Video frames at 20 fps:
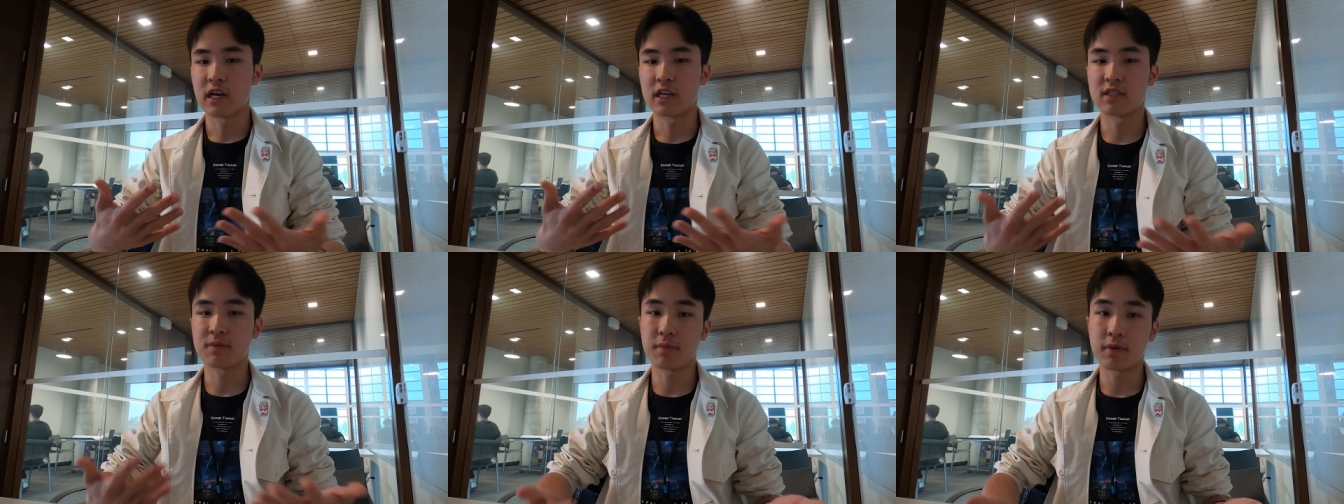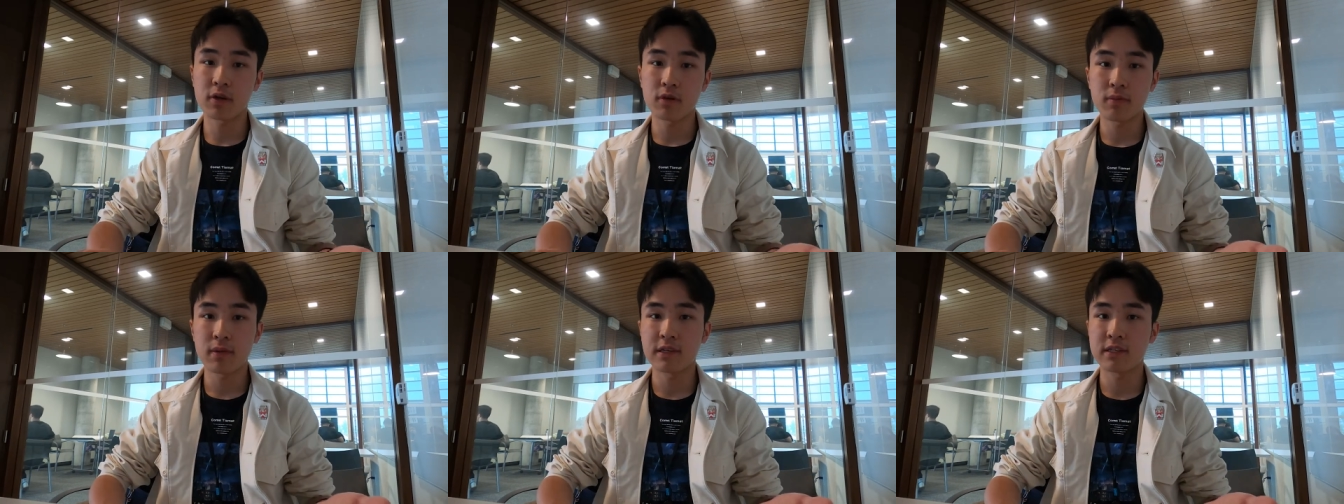
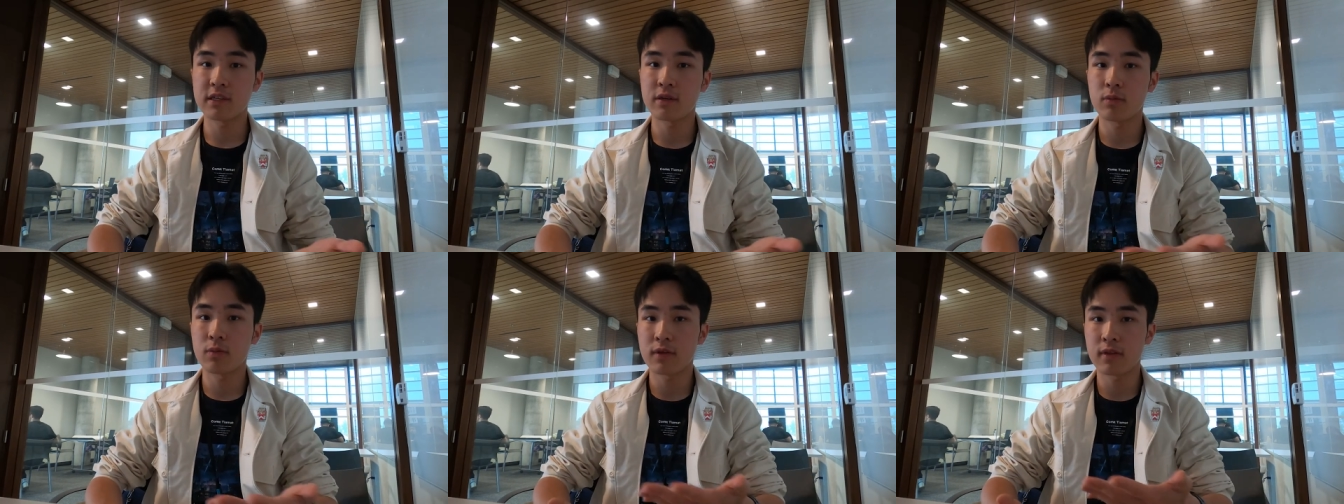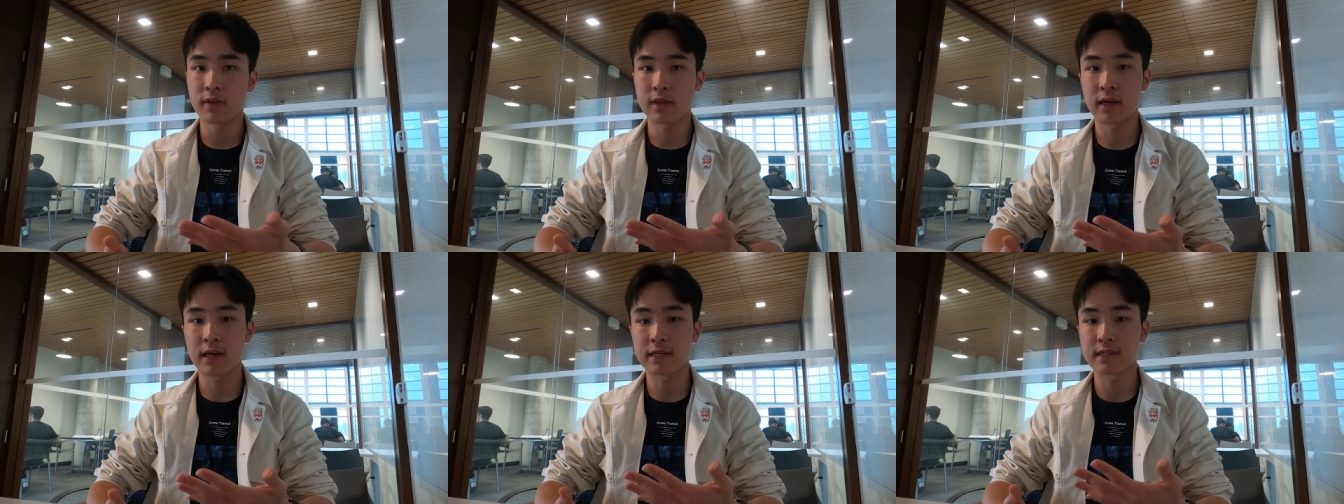experimented
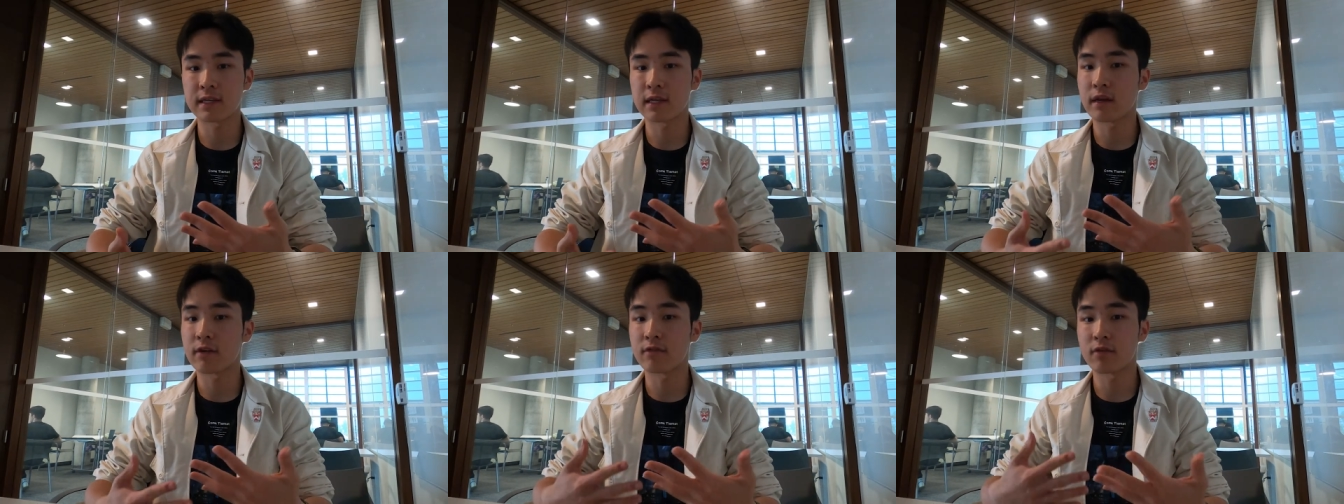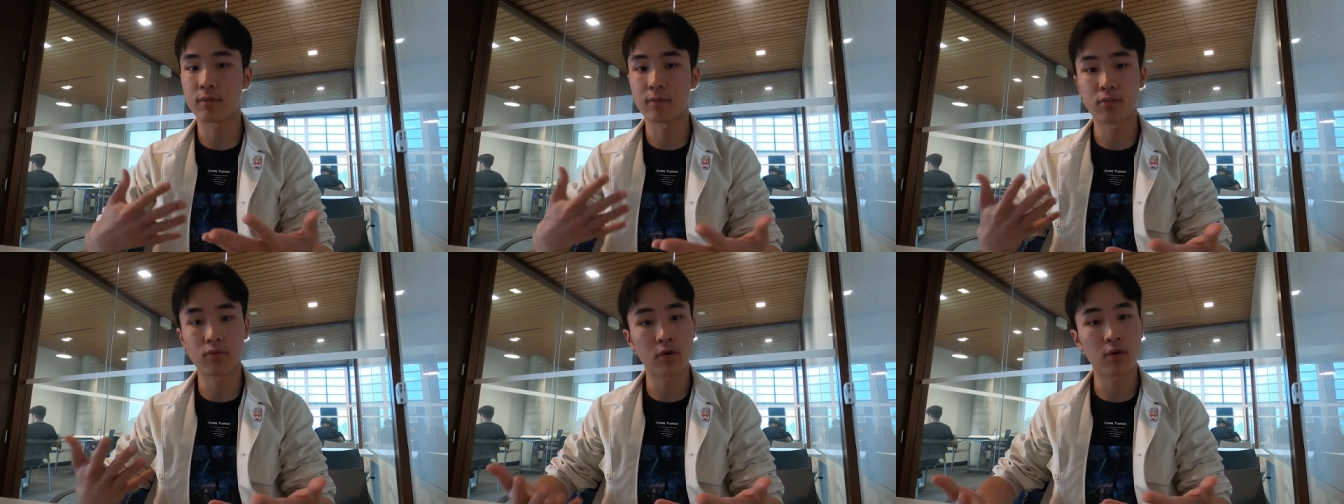with things. I
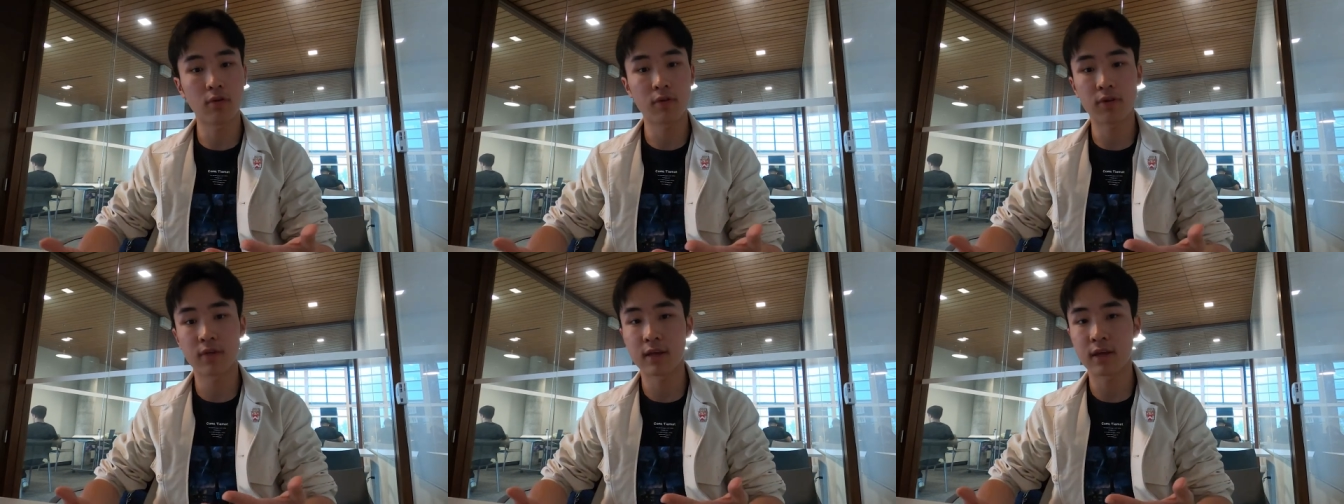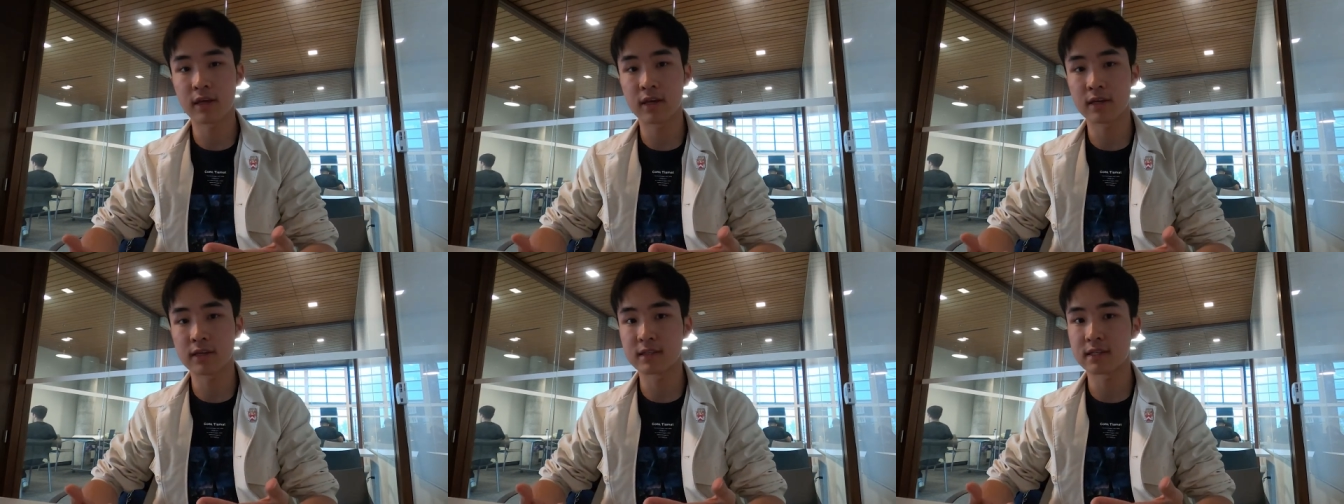never broke
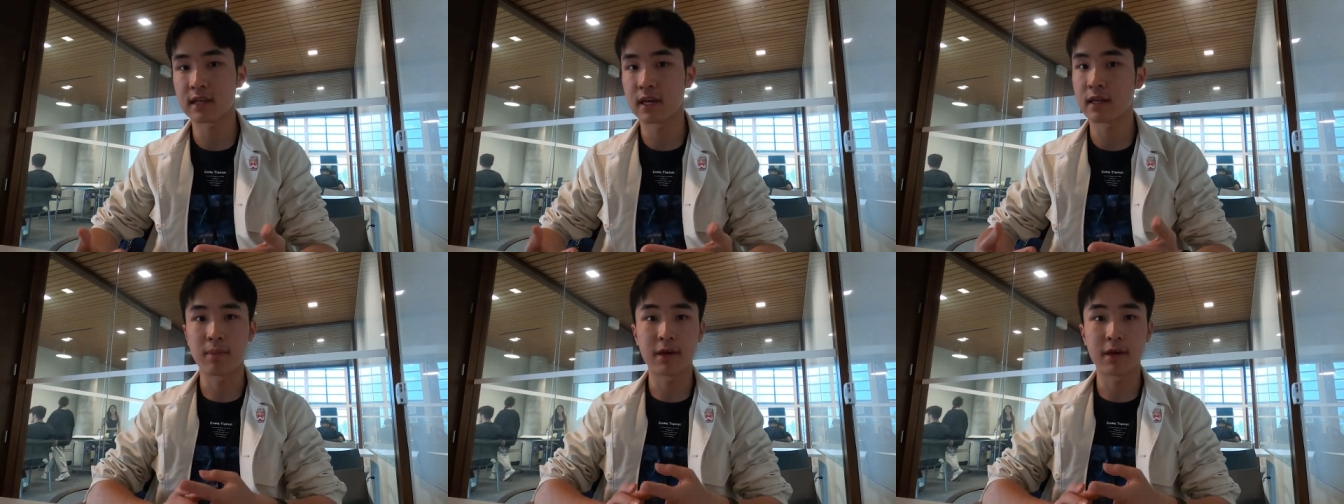things.